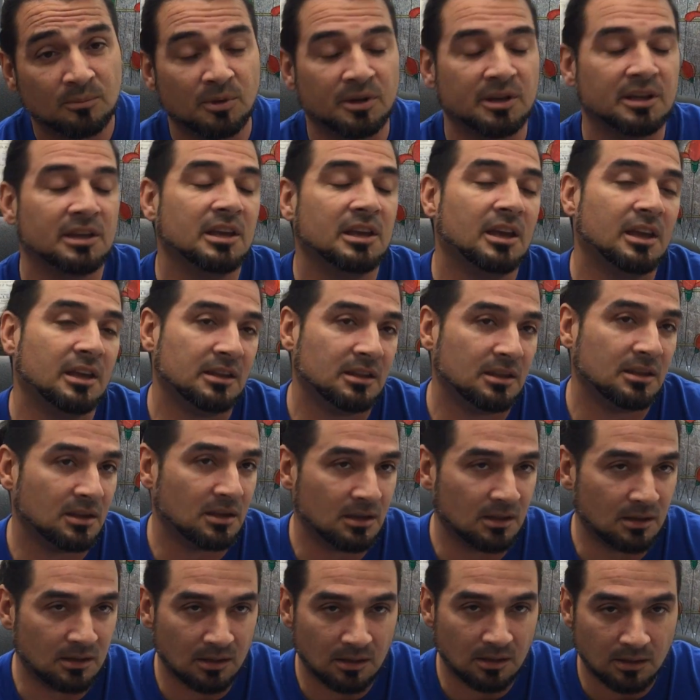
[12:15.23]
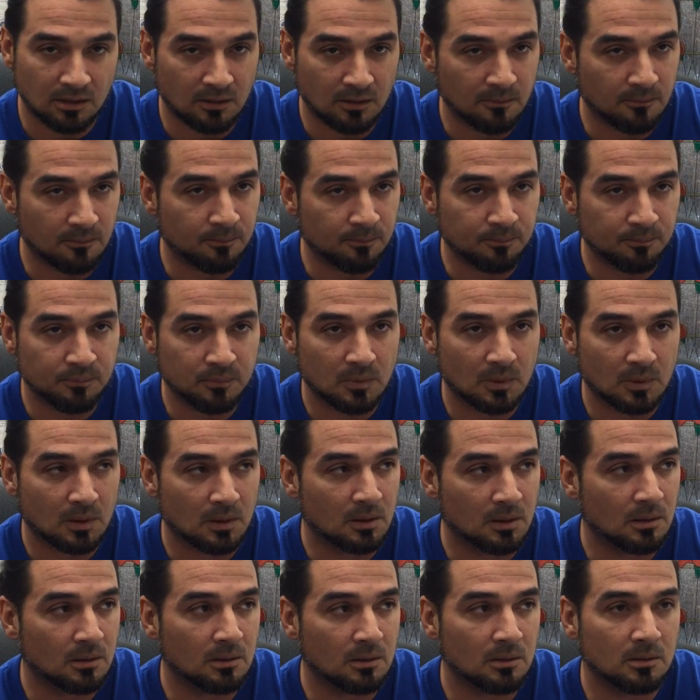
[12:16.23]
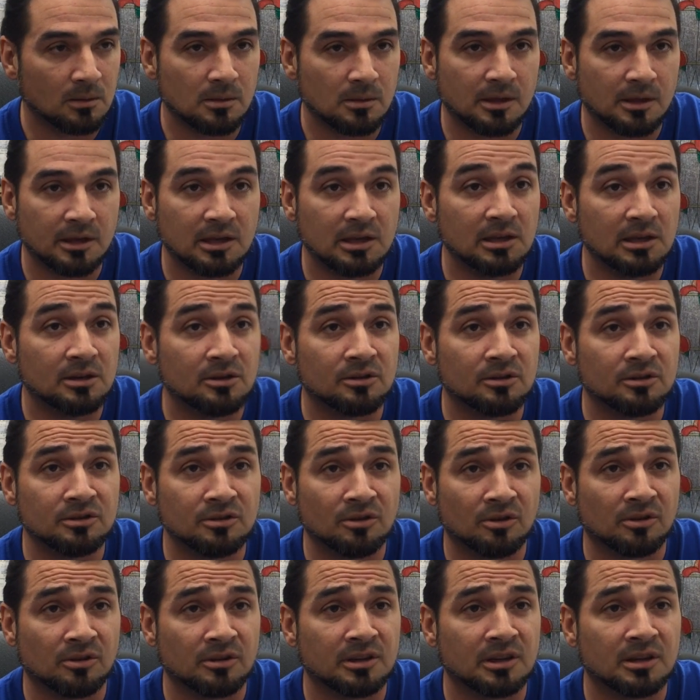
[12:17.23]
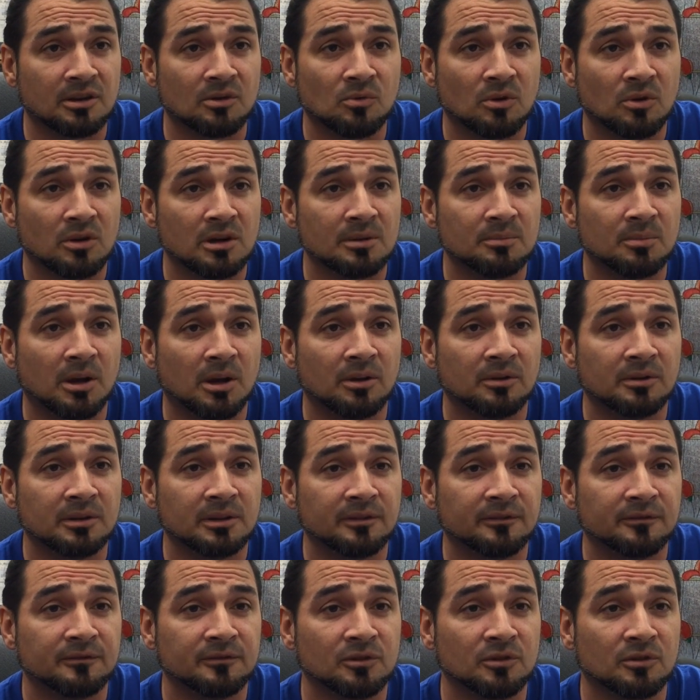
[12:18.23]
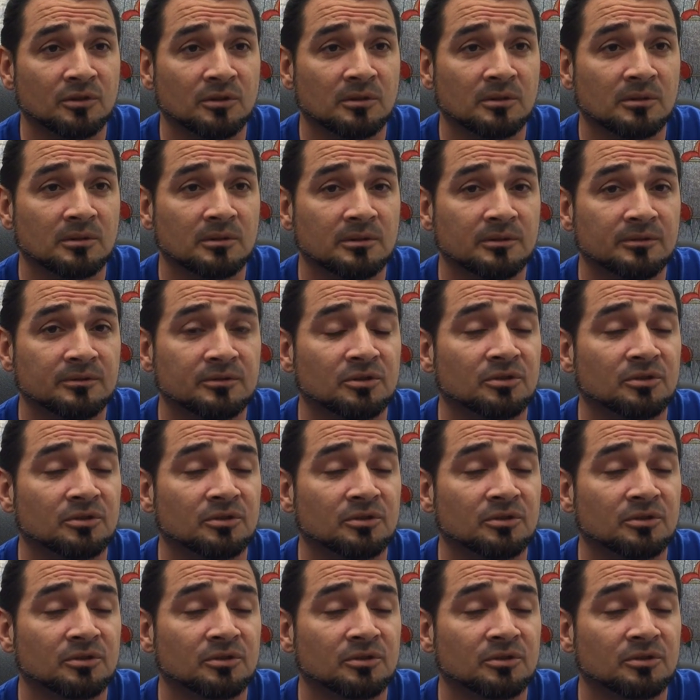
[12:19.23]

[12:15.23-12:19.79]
but again, the heater you're only going to worry about if your